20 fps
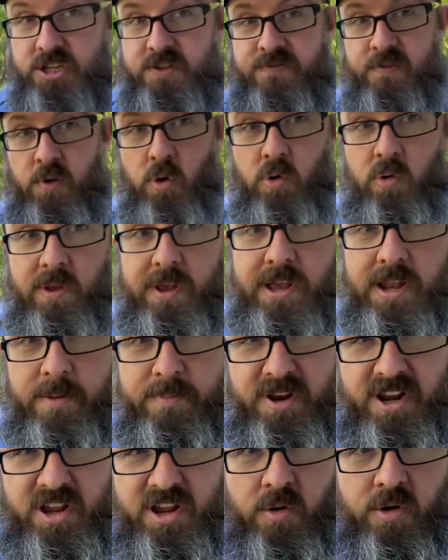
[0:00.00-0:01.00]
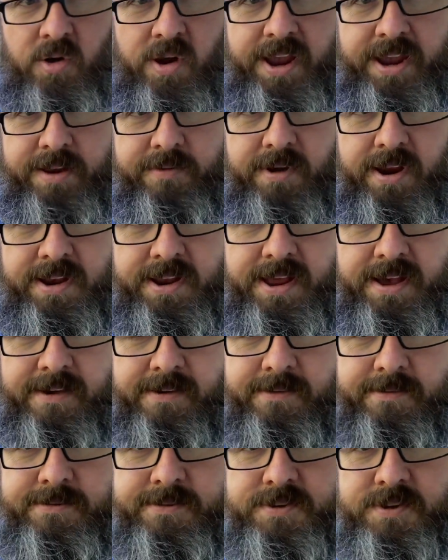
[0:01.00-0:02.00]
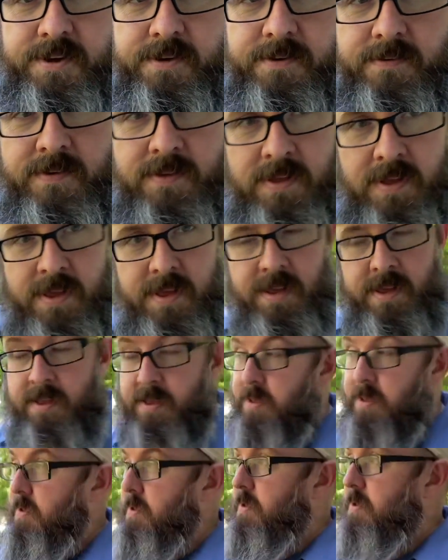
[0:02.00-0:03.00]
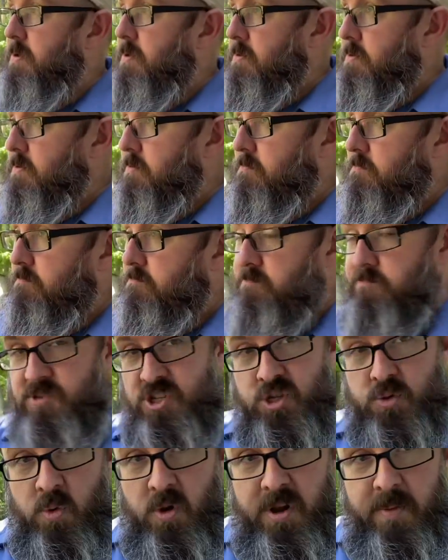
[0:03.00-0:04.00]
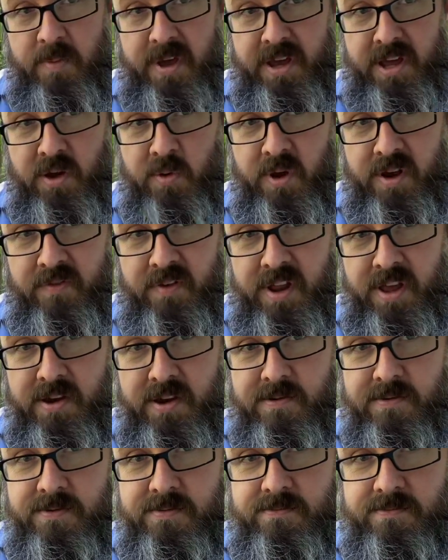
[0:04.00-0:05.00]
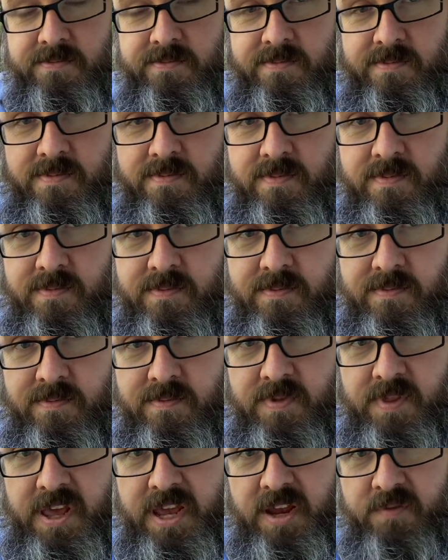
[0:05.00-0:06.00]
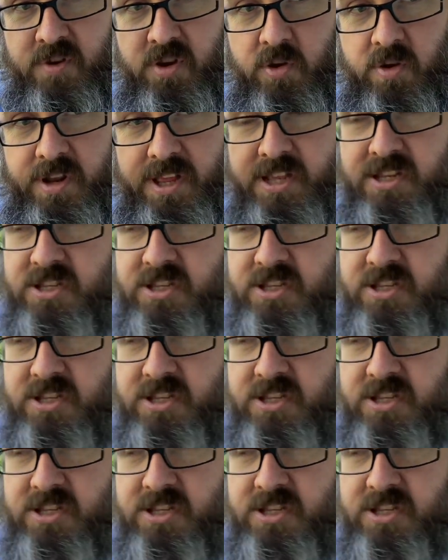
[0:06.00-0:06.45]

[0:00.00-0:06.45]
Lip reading: full, and I'm gonna go crank it right now. So just wanted to make a quick video. Thank you for tuning in,